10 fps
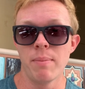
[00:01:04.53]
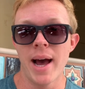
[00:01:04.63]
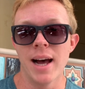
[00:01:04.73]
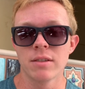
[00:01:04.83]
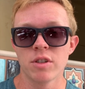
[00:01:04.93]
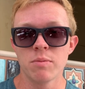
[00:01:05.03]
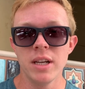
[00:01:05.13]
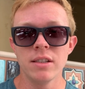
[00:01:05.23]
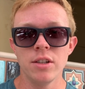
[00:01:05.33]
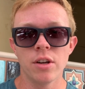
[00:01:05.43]
pass, which
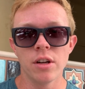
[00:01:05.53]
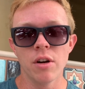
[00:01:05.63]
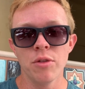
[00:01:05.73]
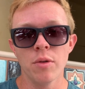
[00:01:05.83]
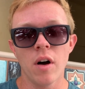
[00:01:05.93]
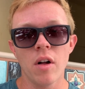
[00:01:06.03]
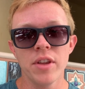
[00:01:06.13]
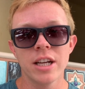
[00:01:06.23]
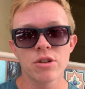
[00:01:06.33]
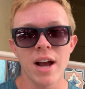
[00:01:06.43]
means you can go through all
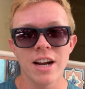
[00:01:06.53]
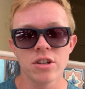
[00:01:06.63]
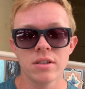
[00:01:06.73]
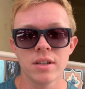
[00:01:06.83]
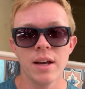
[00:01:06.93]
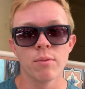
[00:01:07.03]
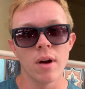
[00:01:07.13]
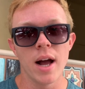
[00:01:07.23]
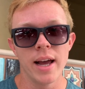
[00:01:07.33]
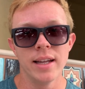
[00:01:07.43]
the attractions and
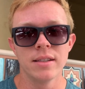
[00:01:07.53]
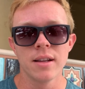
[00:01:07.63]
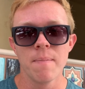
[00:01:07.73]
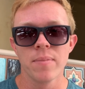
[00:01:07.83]
rides